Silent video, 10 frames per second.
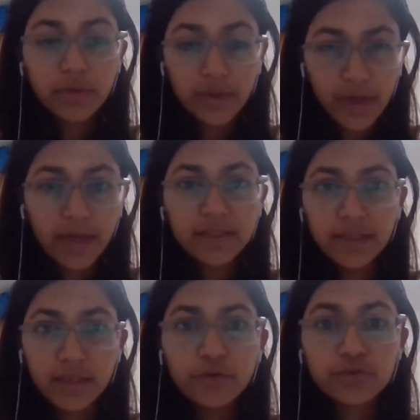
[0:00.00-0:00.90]
So
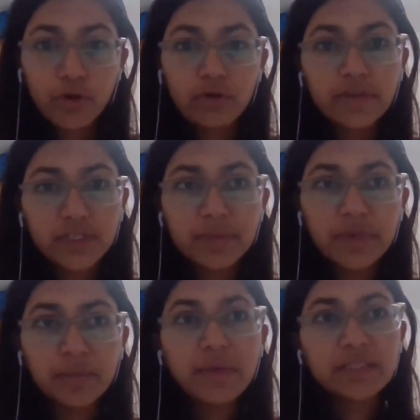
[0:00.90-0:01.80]
I think you should
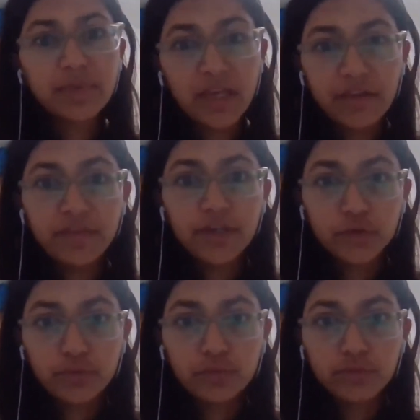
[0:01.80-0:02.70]
always be in a best
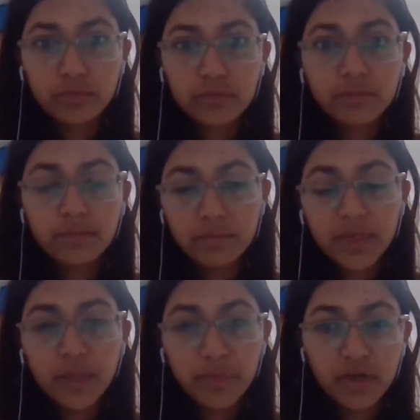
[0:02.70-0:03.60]
behavior to
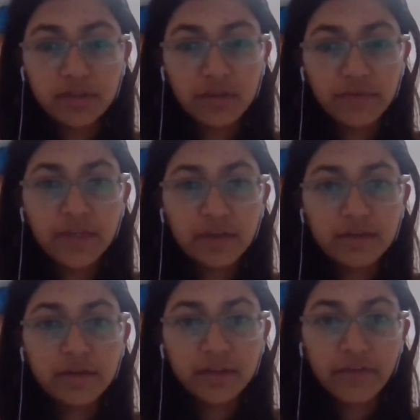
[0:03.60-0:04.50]
keep
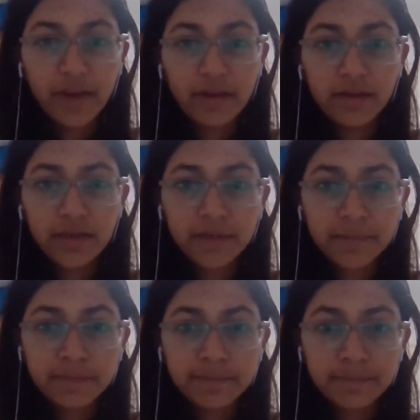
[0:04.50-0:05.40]
yourself in track.